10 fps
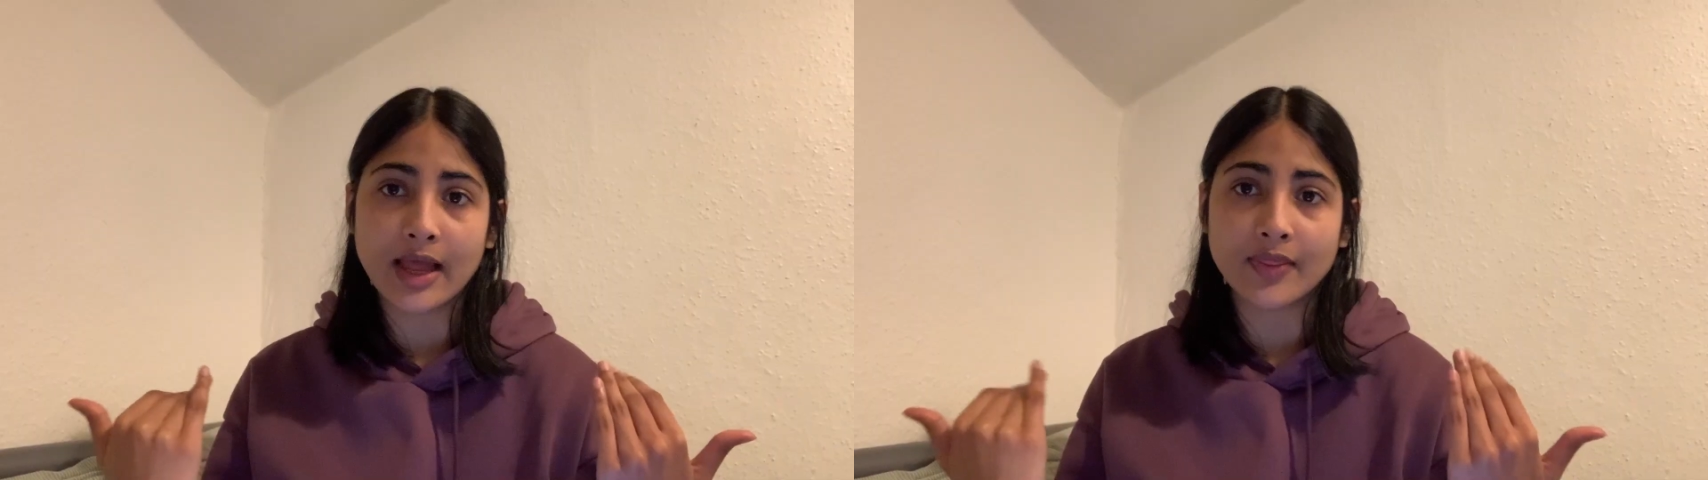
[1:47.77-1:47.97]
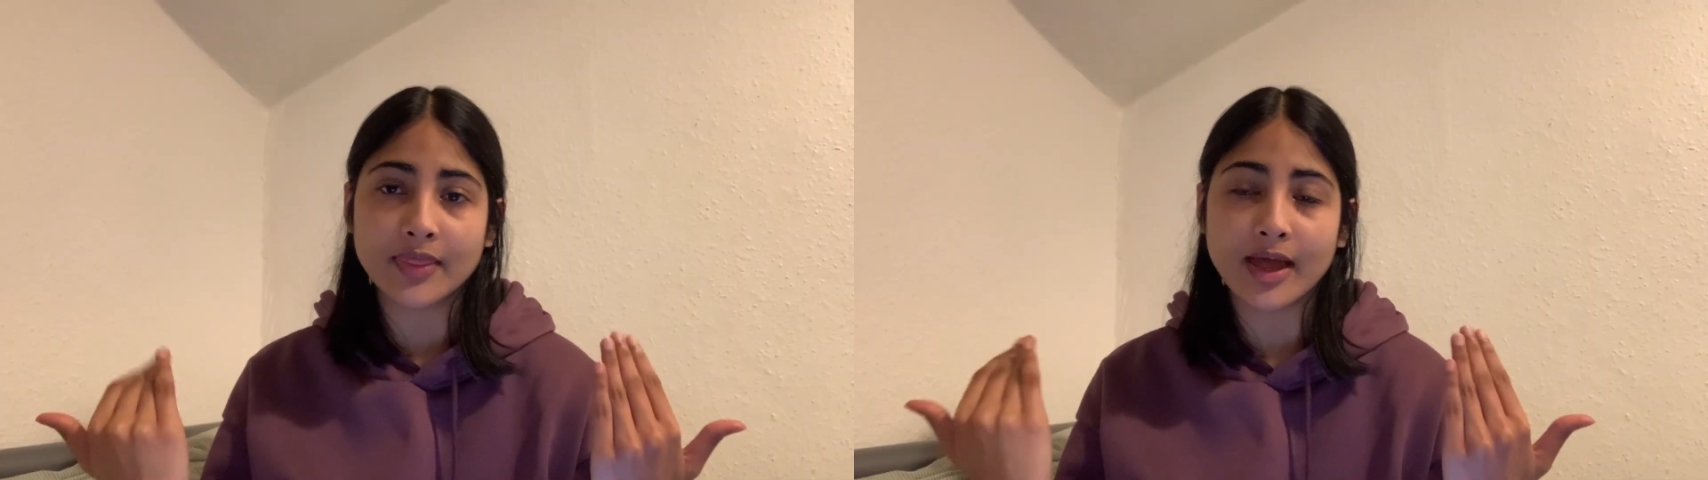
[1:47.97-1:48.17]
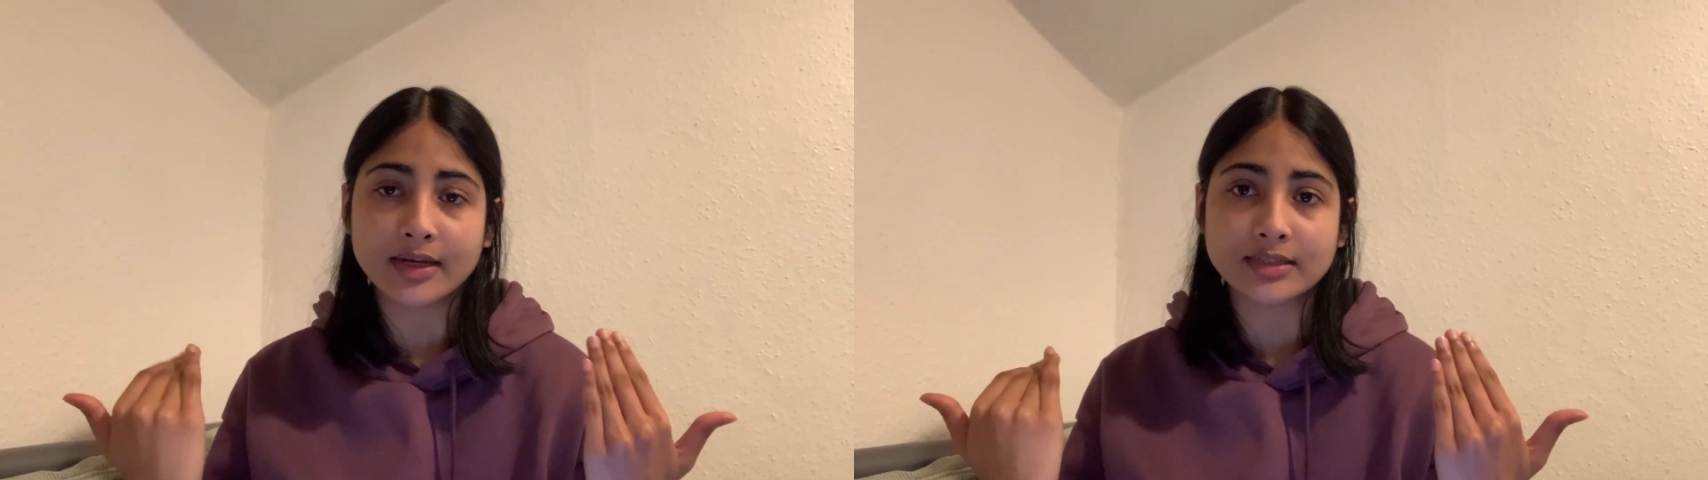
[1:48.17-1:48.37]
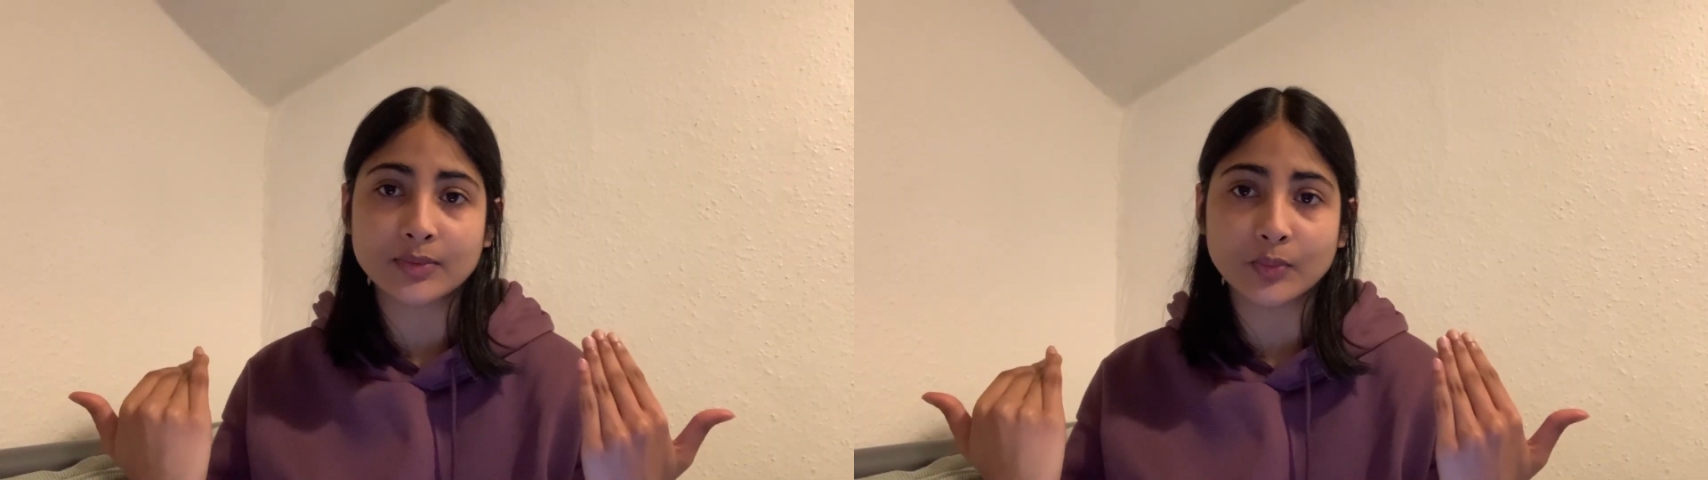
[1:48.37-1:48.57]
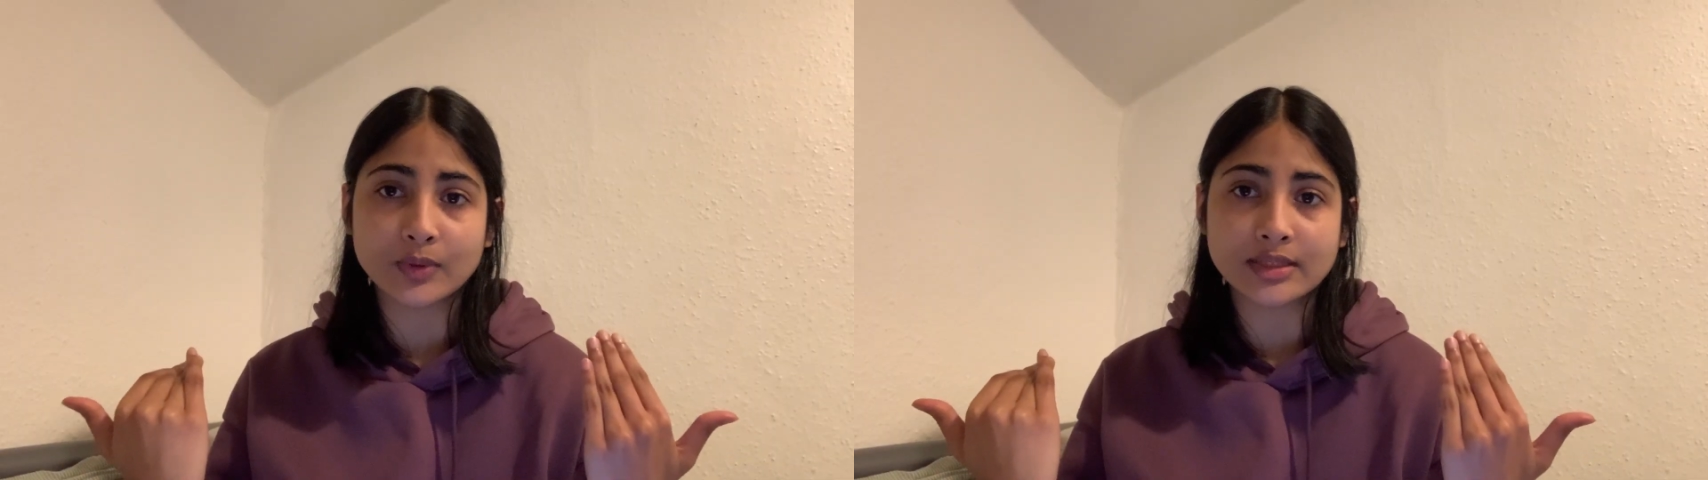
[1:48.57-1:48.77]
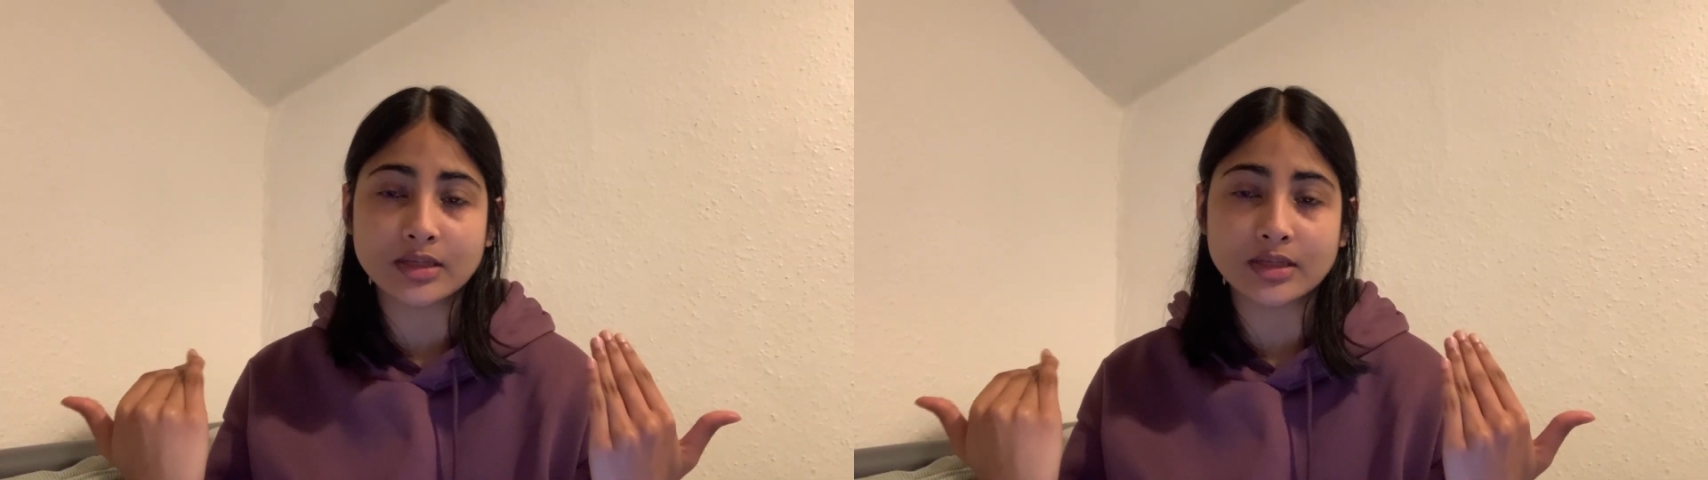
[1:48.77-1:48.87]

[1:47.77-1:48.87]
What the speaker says: and that was